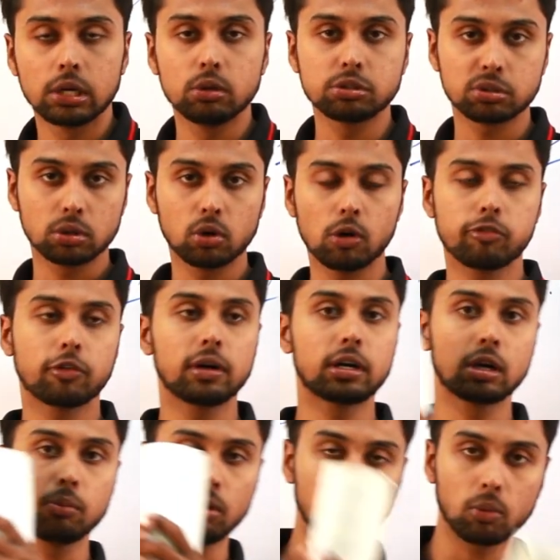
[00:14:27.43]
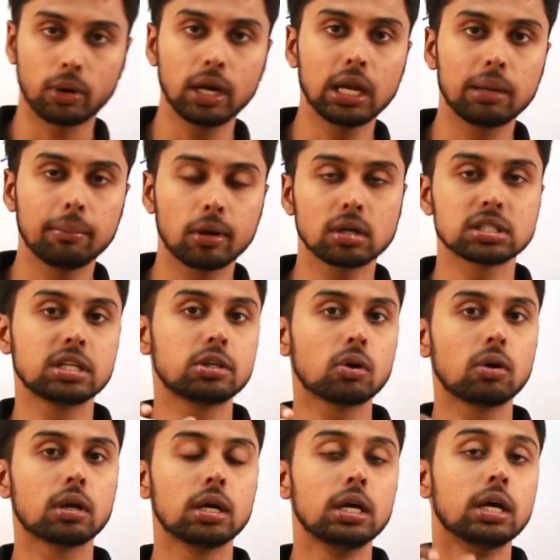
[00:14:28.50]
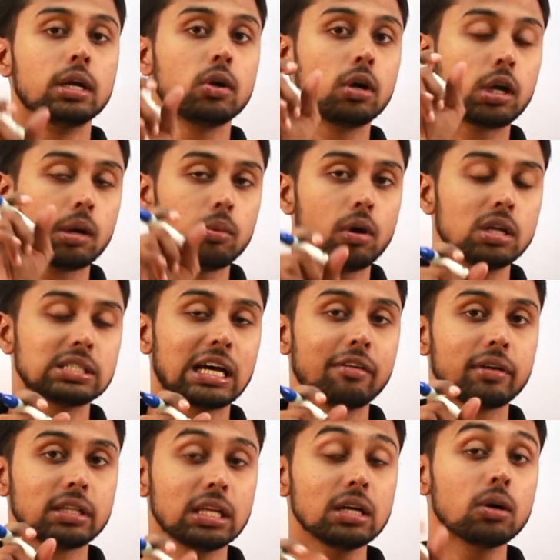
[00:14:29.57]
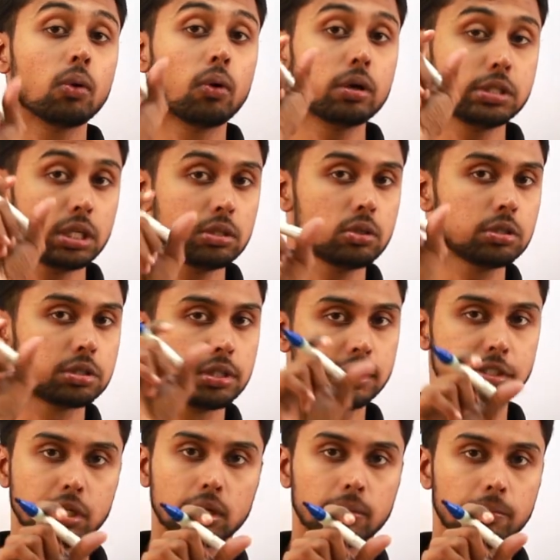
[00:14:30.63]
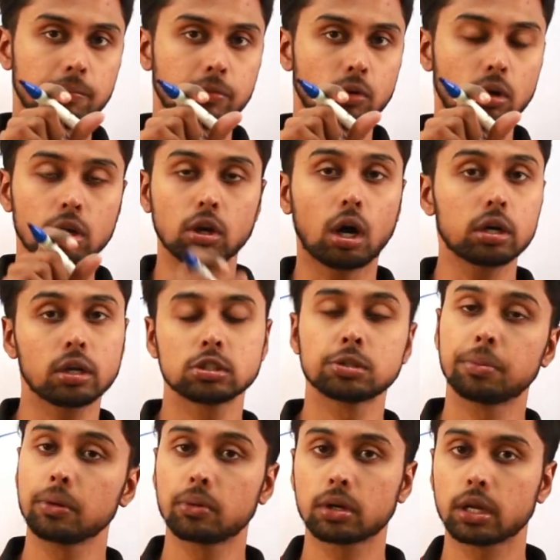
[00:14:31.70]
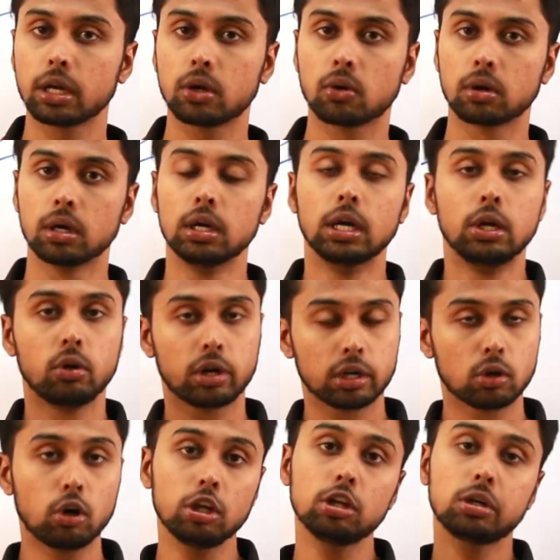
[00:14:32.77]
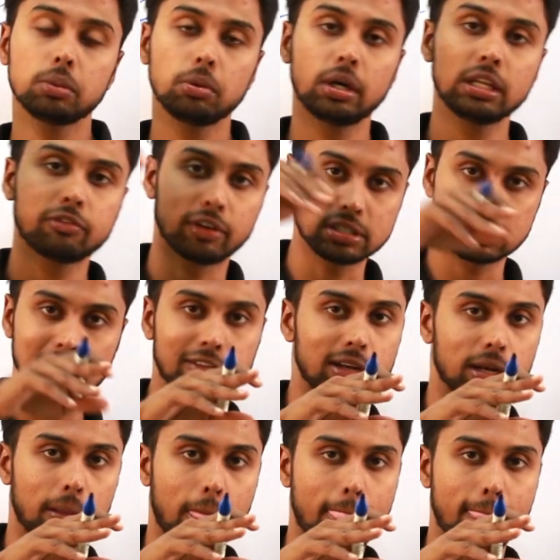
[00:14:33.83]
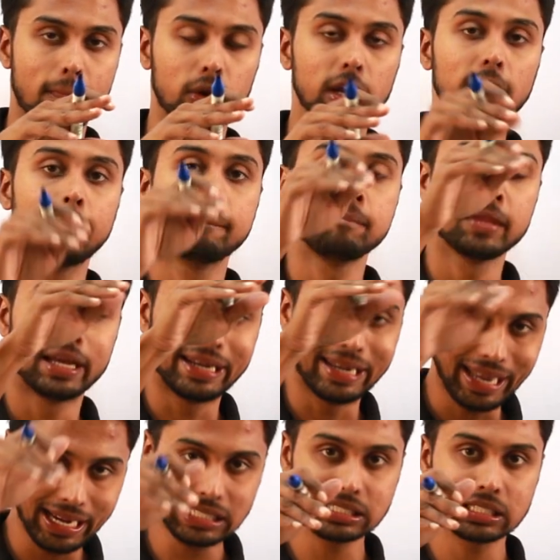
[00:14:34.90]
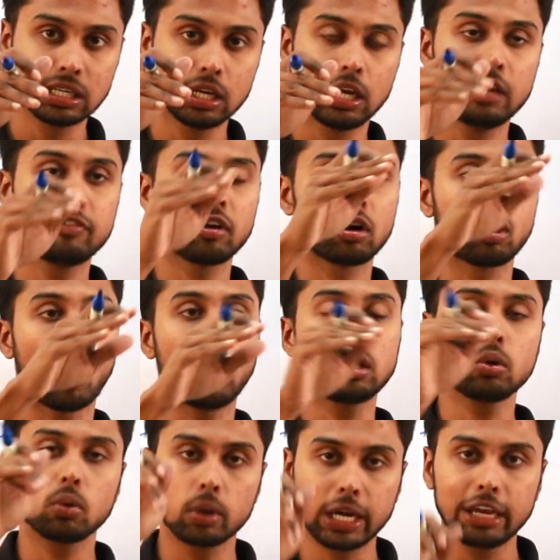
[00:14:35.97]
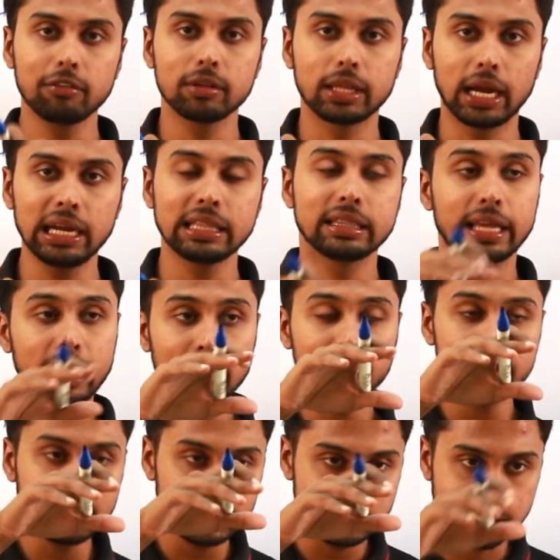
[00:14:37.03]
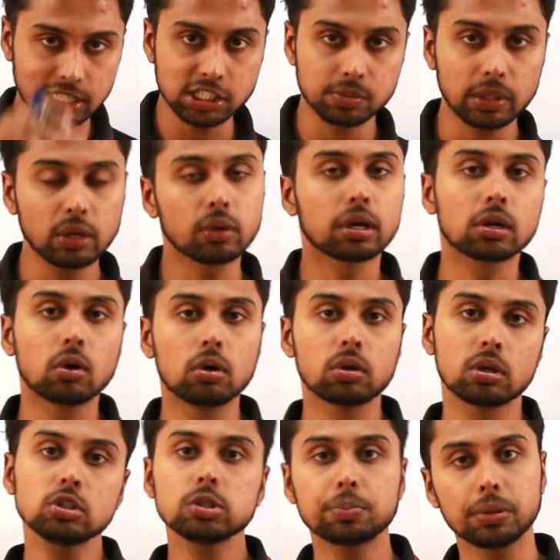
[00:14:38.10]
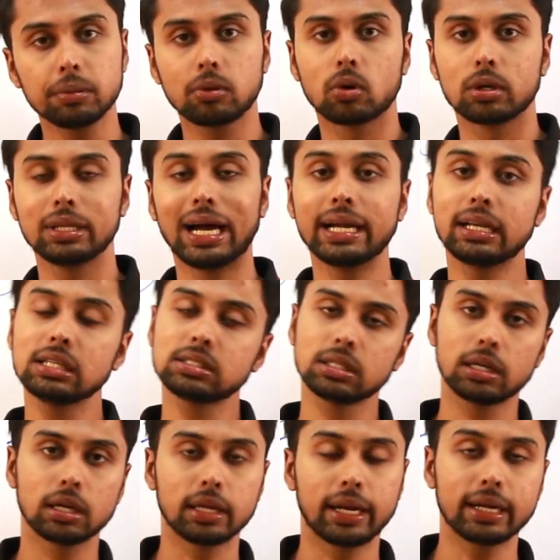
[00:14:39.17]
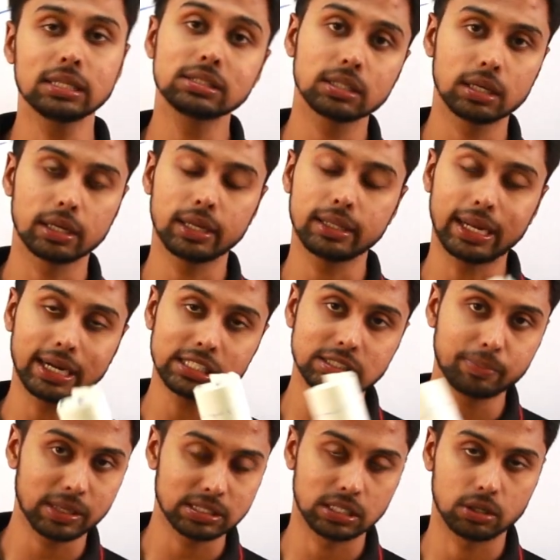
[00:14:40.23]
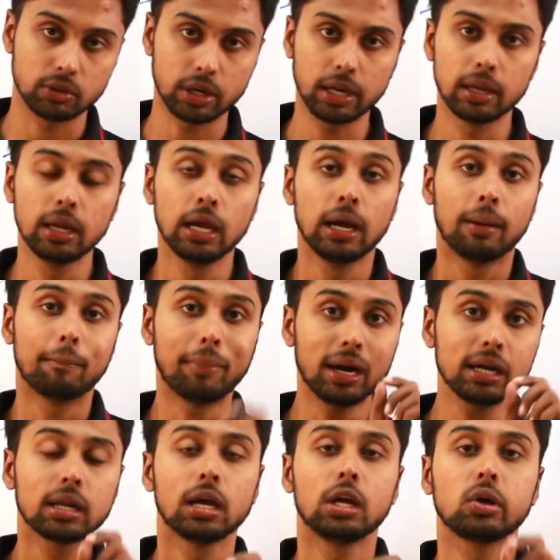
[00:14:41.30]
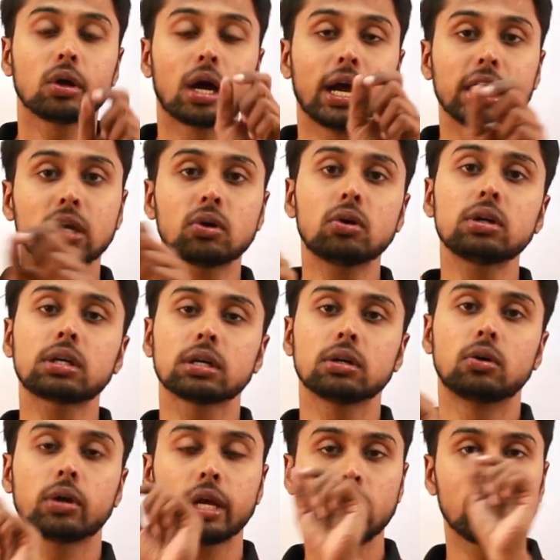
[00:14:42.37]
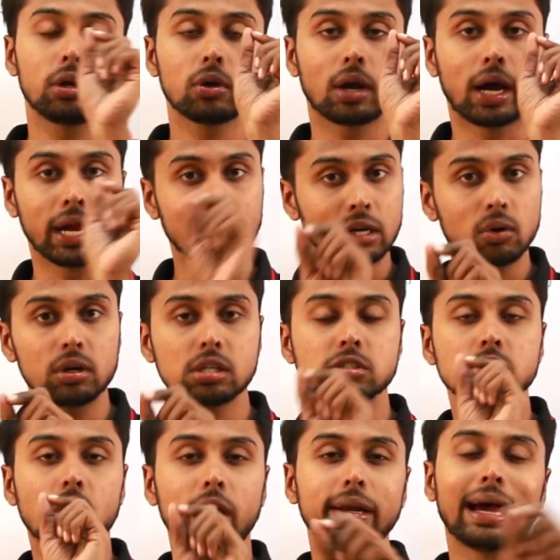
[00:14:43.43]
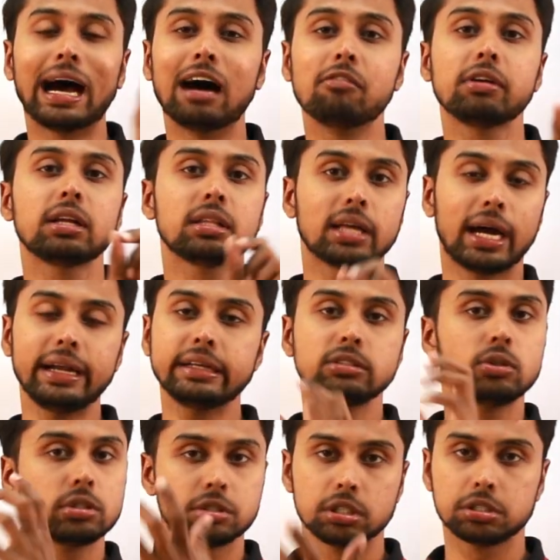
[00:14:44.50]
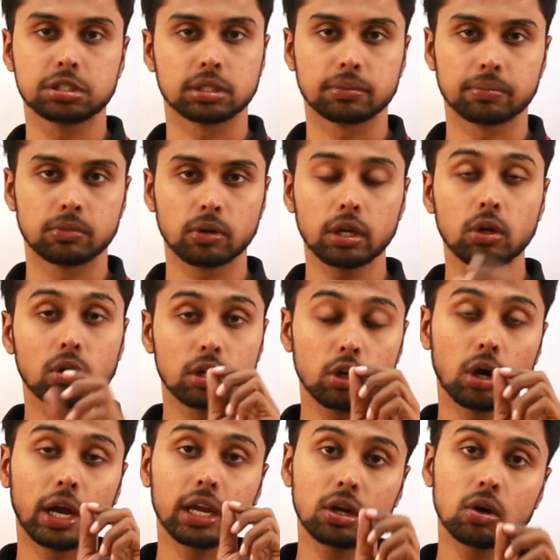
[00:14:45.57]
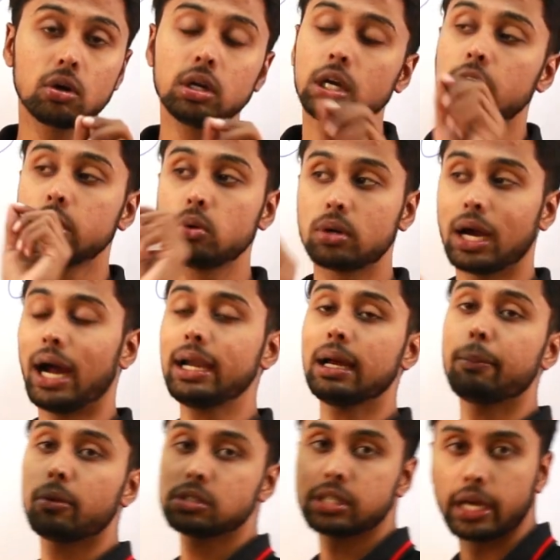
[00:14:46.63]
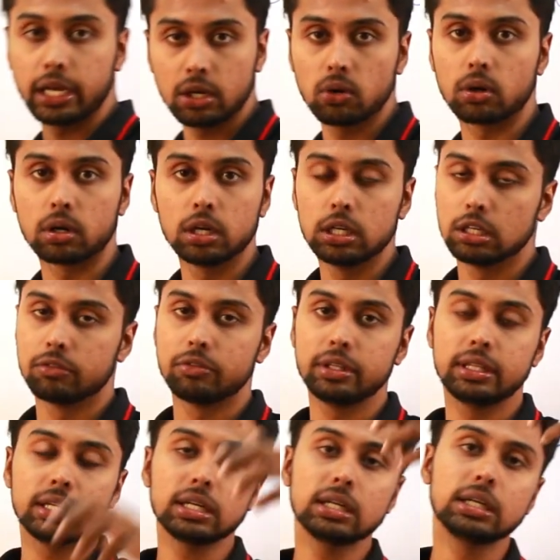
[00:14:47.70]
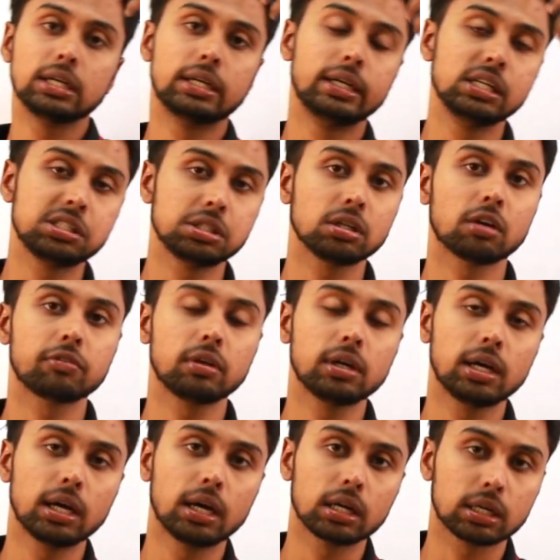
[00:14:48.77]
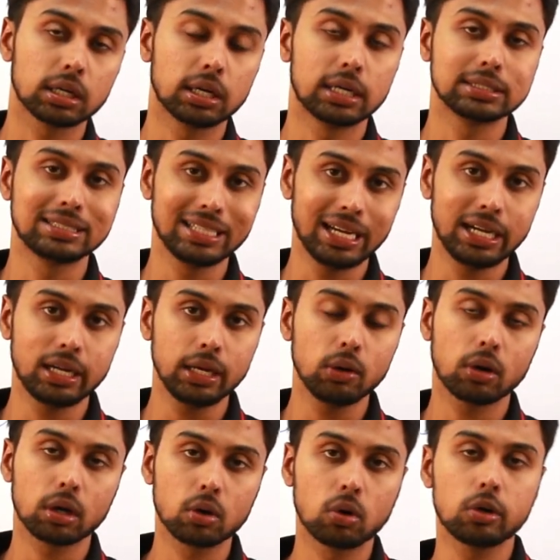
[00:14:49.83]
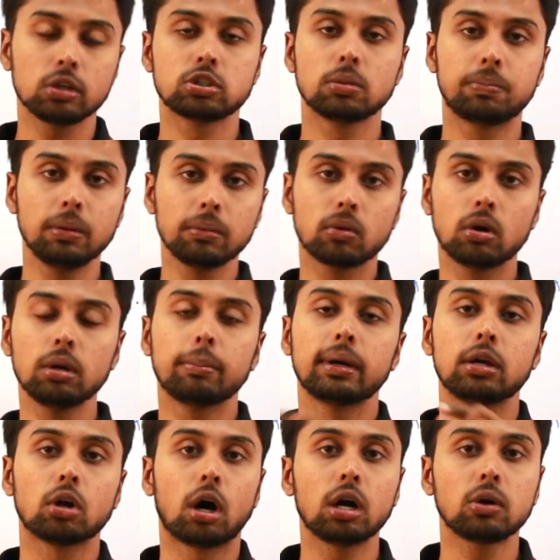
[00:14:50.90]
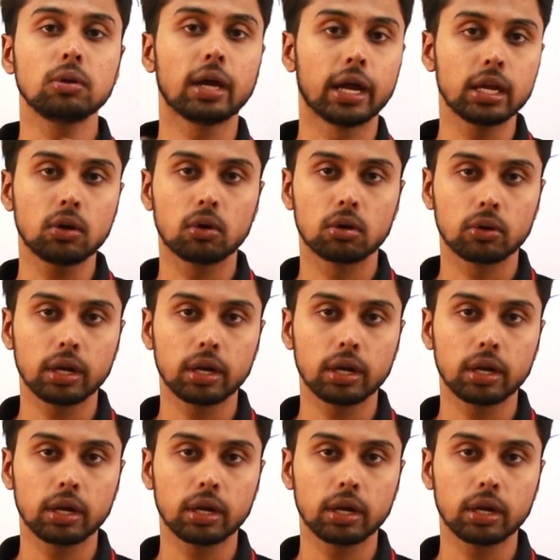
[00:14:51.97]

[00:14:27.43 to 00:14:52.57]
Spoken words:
You should go for tribunal only, because I told, your tribunal is having the original jurisdiction. Okay, not your Supreme Court, High Court. You can go to the tribunal at the first level. Okay, Next, if you are not okay with that, then with the judgment you can go to the Supreme Court. That is present. Okay, but the High Court, okay, your High Court is not having that jurisdiction. Okay, your High Court, you can't approach High Court with the decision of the CAT. You can go to Supreme Court, but not to the High Court.